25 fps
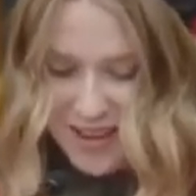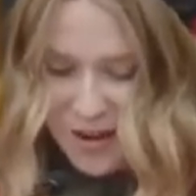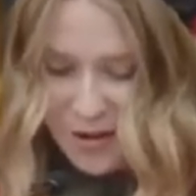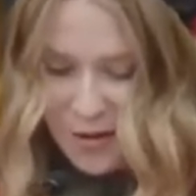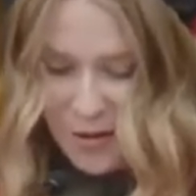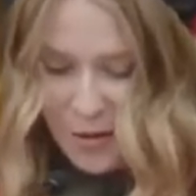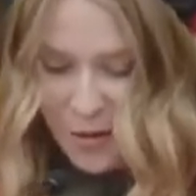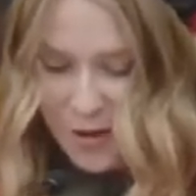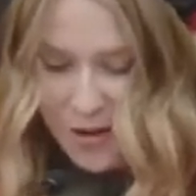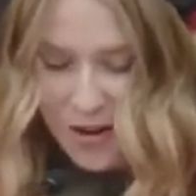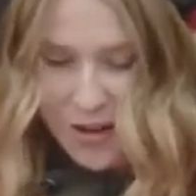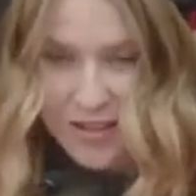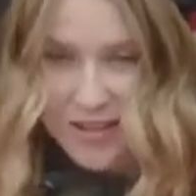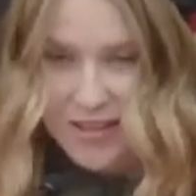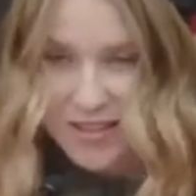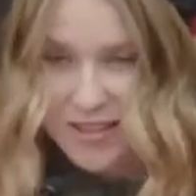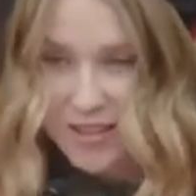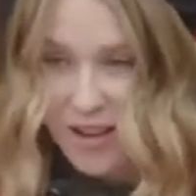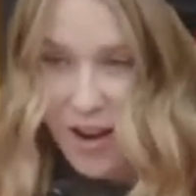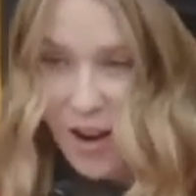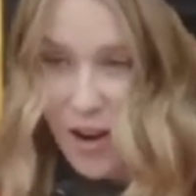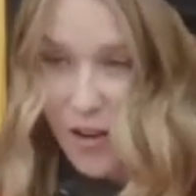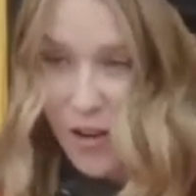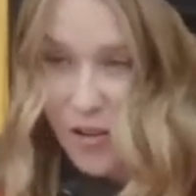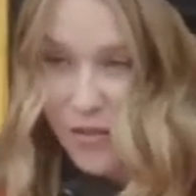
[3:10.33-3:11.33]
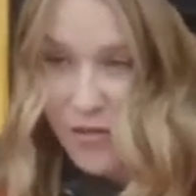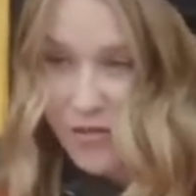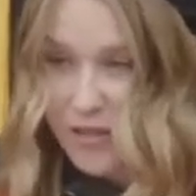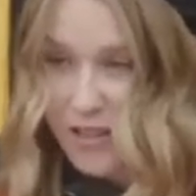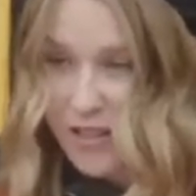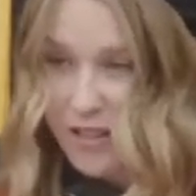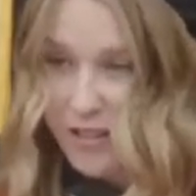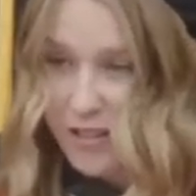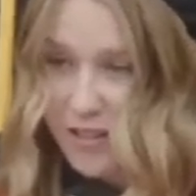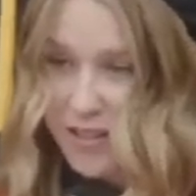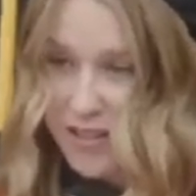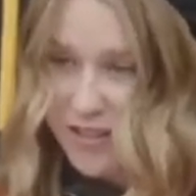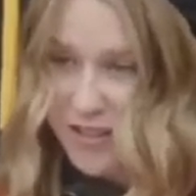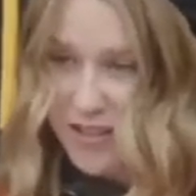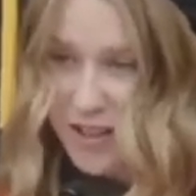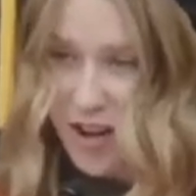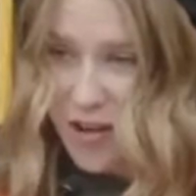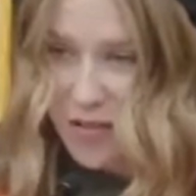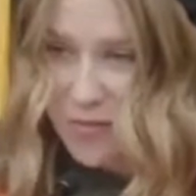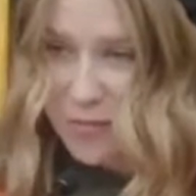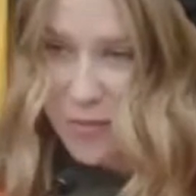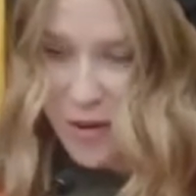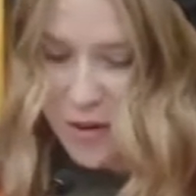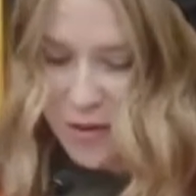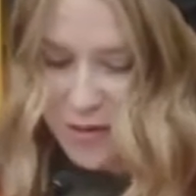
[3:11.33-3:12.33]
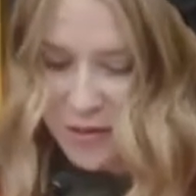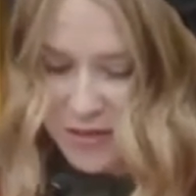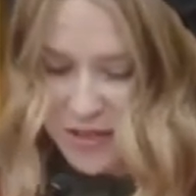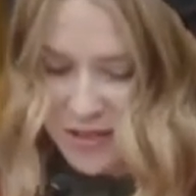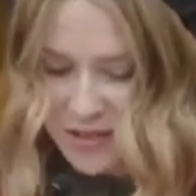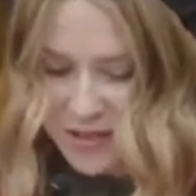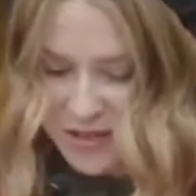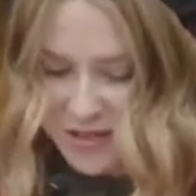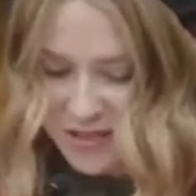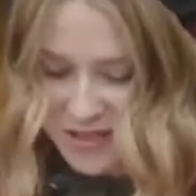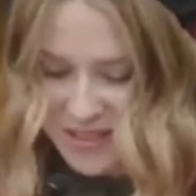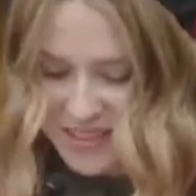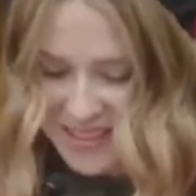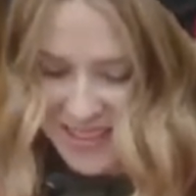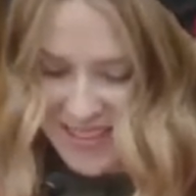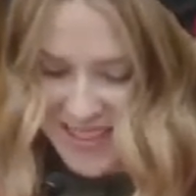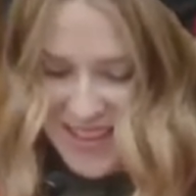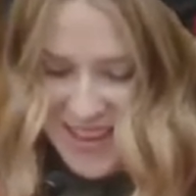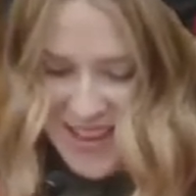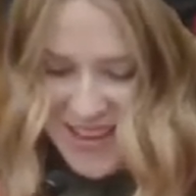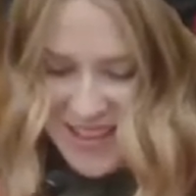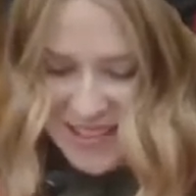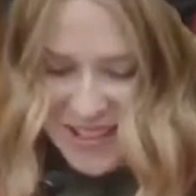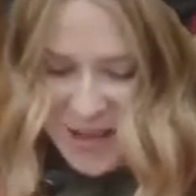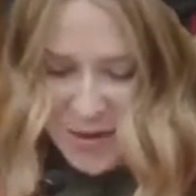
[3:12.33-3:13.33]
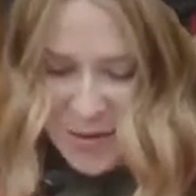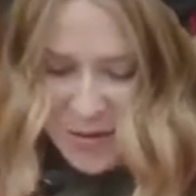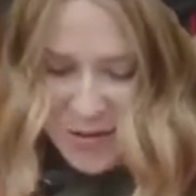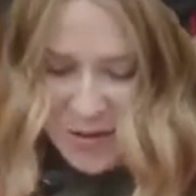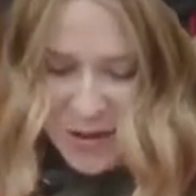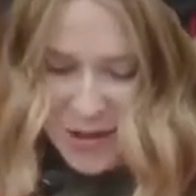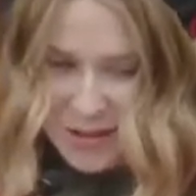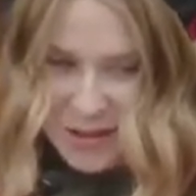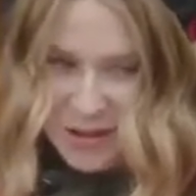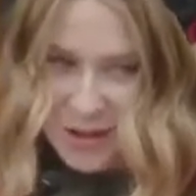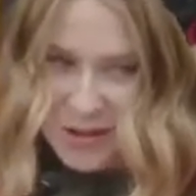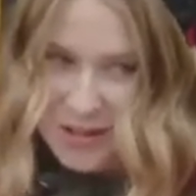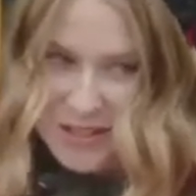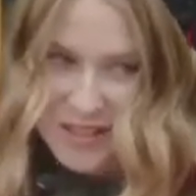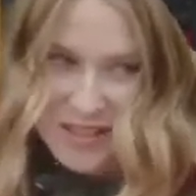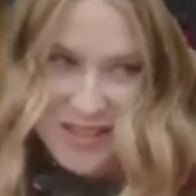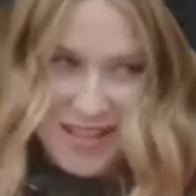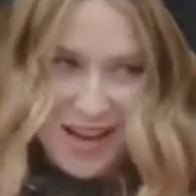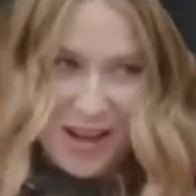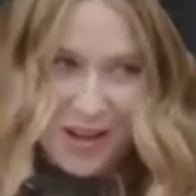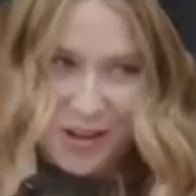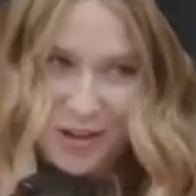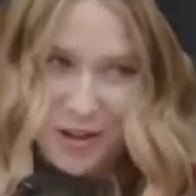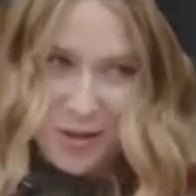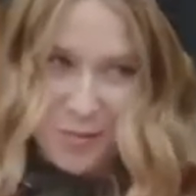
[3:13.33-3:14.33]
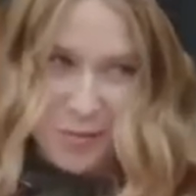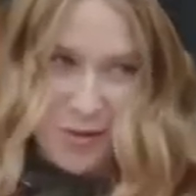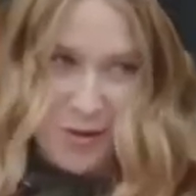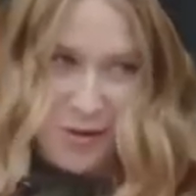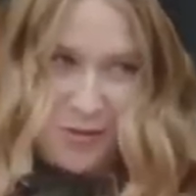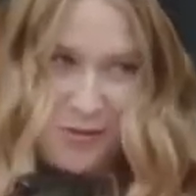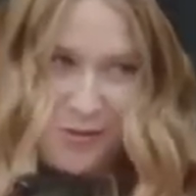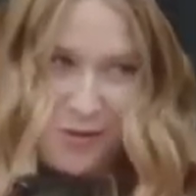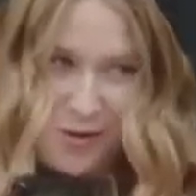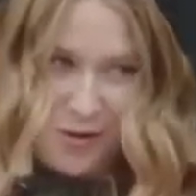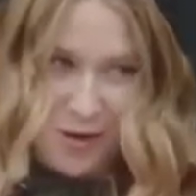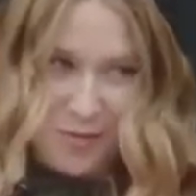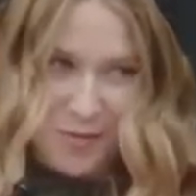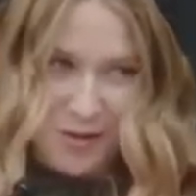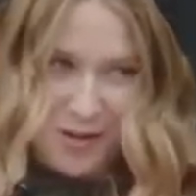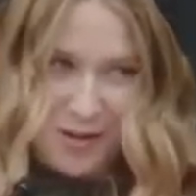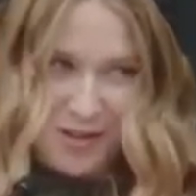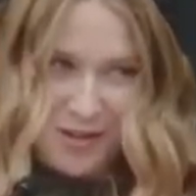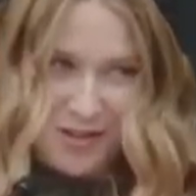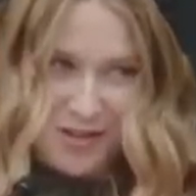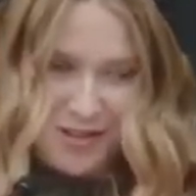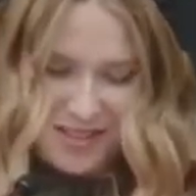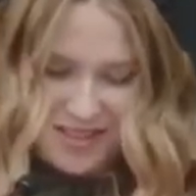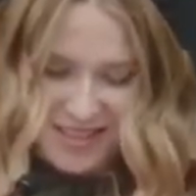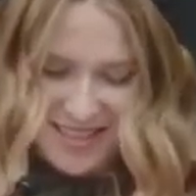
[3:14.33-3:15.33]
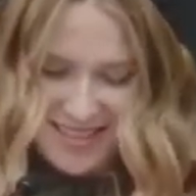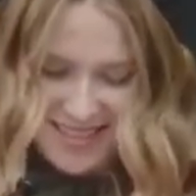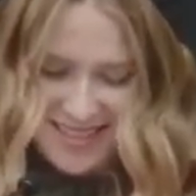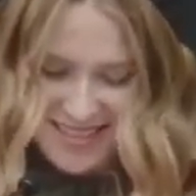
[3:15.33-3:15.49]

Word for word: or on the soccer field and softball field. Some of us are stellar performers.